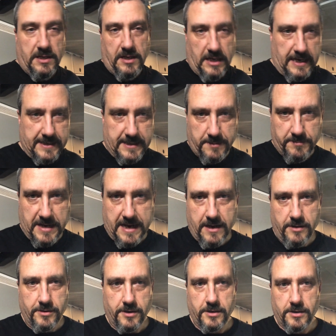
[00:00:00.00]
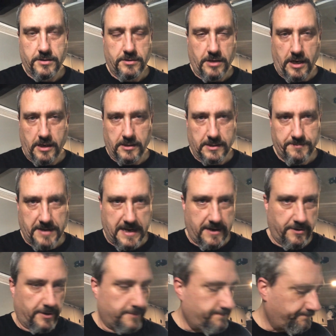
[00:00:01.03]
onion powder, garlic
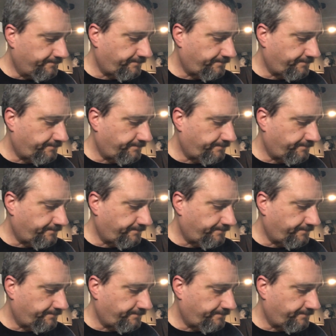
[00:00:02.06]
powder.